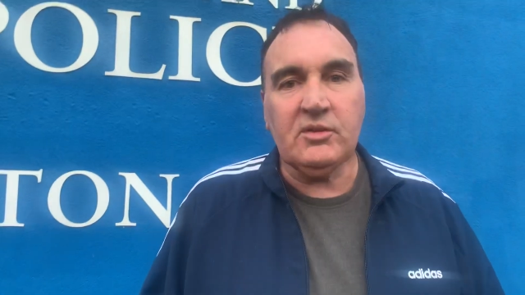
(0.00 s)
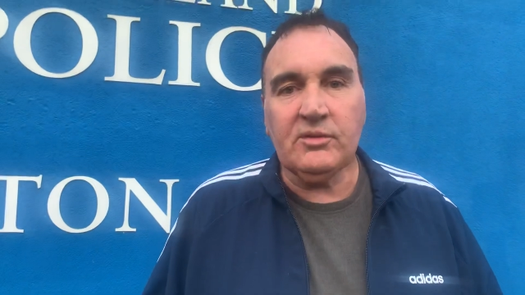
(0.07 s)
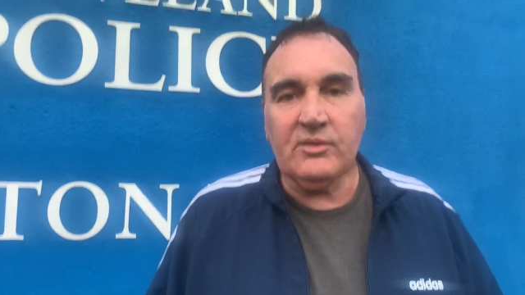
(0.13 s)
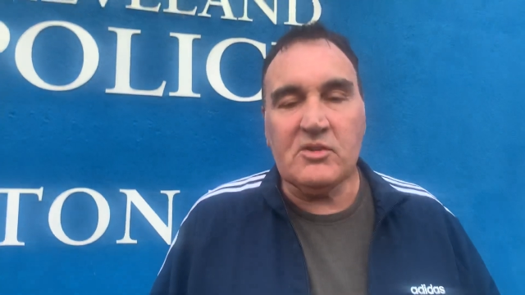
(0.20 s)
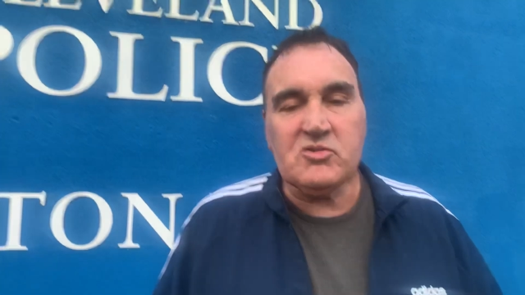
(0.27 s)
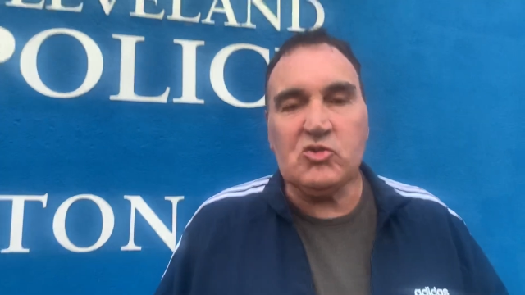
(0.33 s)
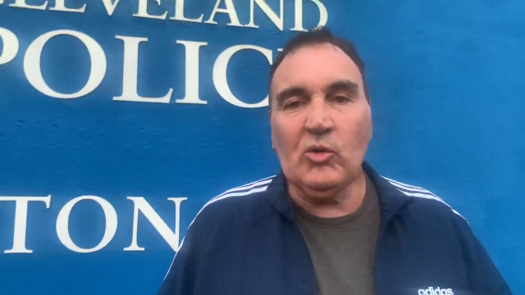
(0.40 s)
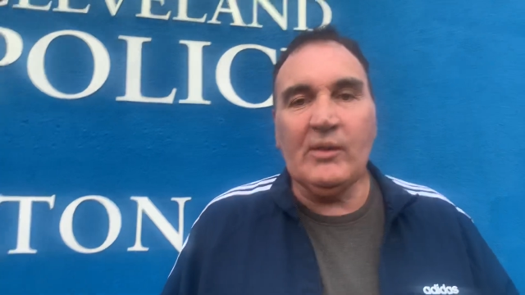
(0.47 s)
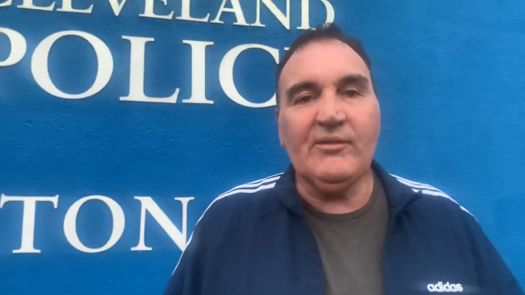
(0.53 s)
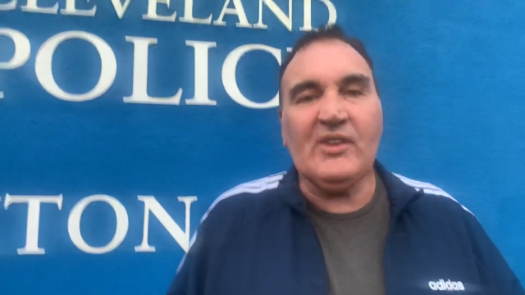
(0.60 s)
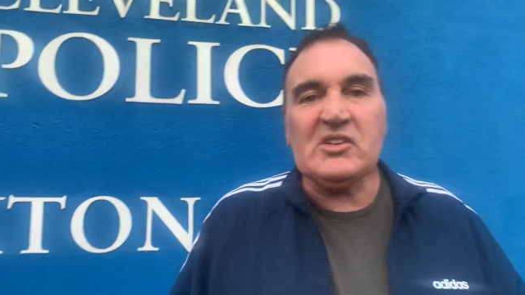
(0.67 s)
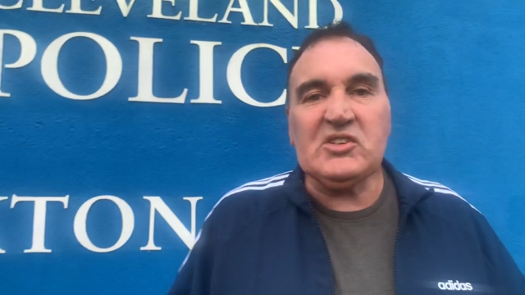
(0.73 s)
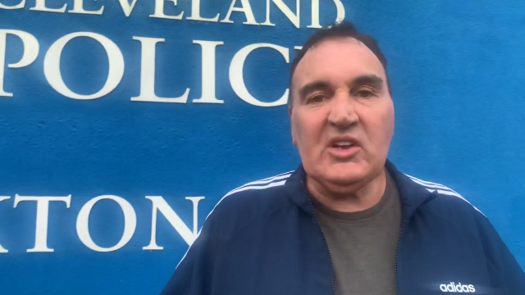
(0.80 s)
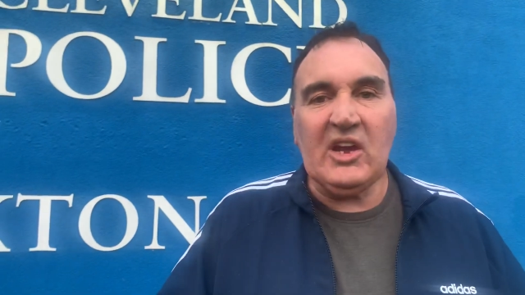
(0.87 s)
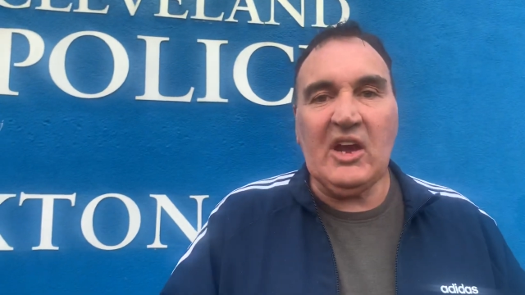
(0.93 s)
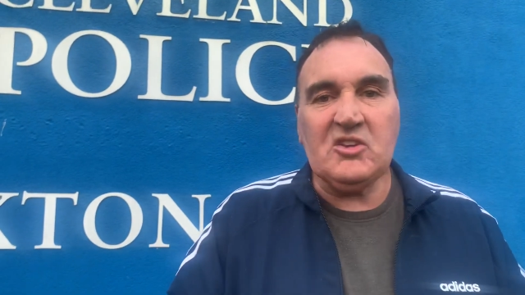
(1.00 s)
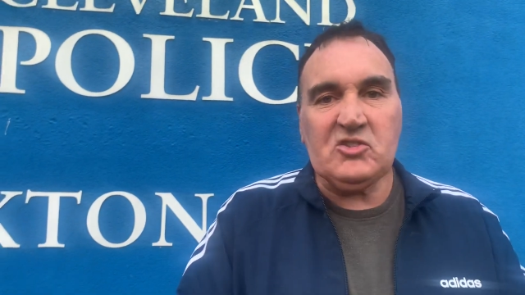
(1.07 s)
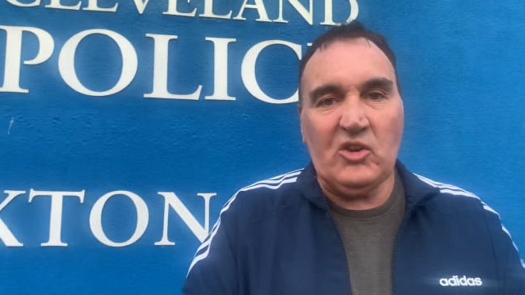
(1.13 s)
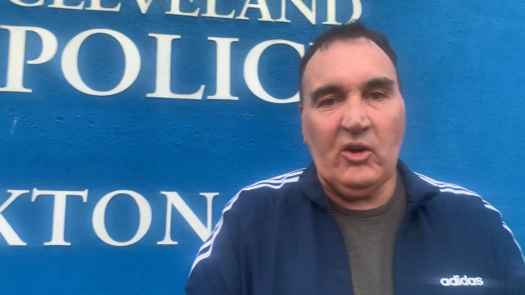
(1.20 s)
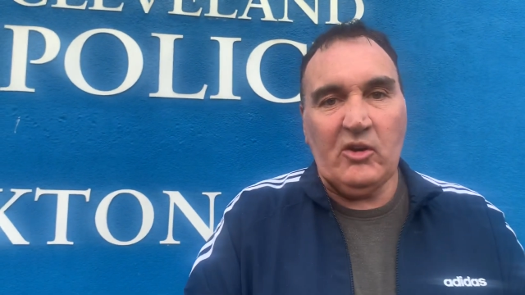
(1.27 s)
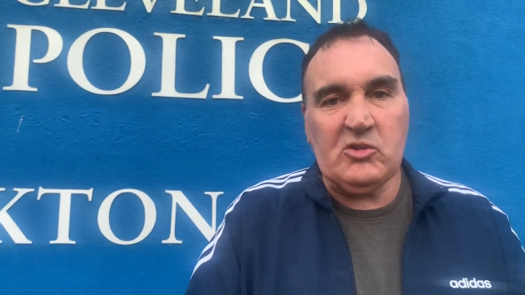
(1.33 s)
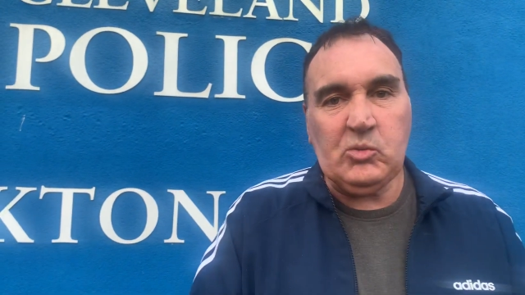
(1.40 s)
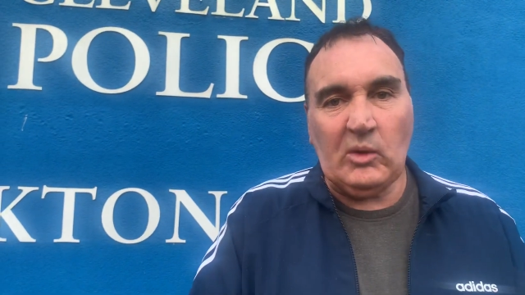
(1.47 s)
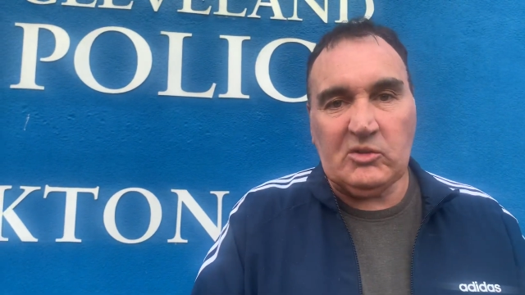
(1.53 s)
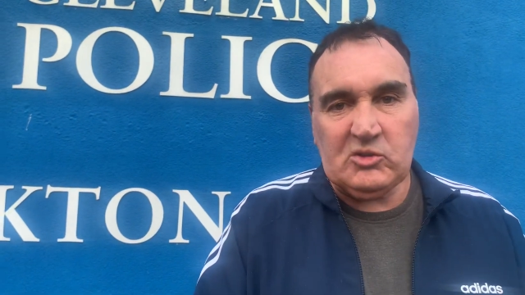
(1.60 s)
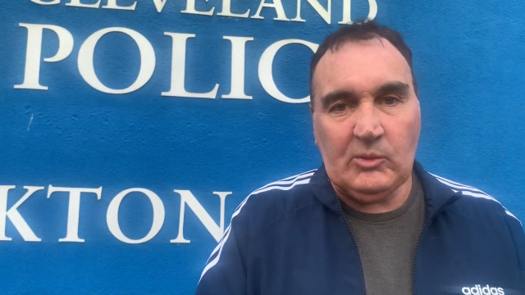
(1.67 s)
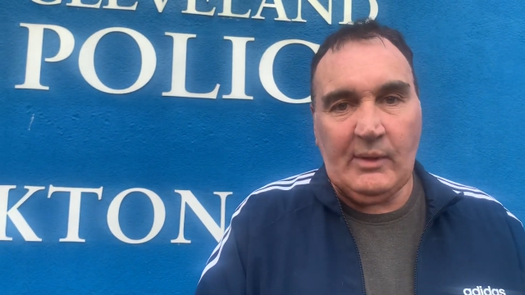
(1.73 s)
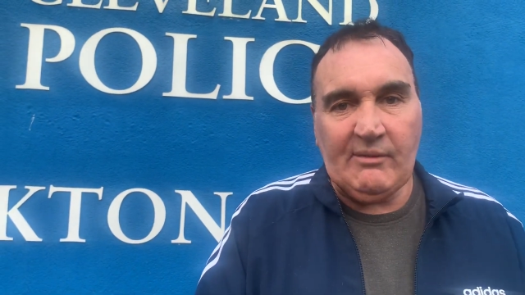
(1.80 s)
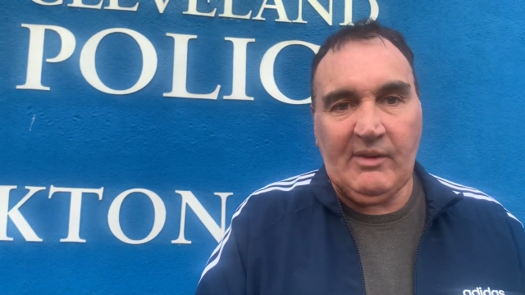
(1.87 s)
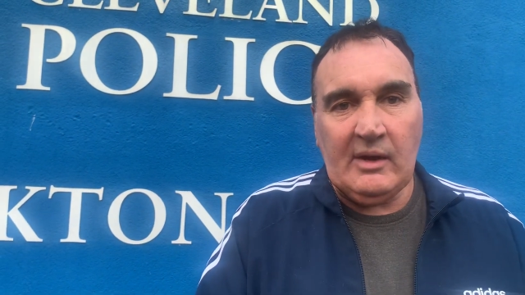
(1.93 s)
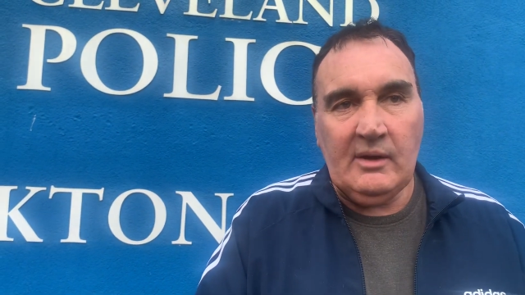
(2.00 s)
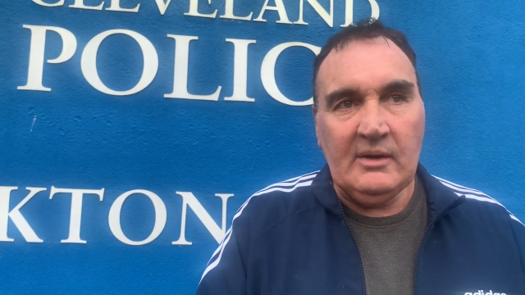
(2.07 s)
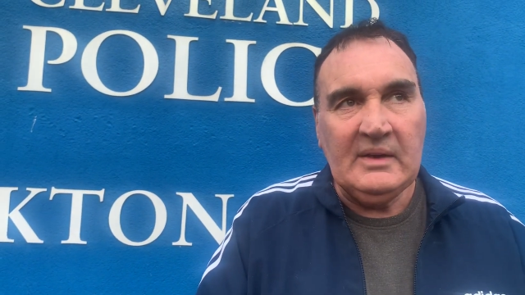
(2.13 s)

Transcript: There's no investigation on us whatsoever.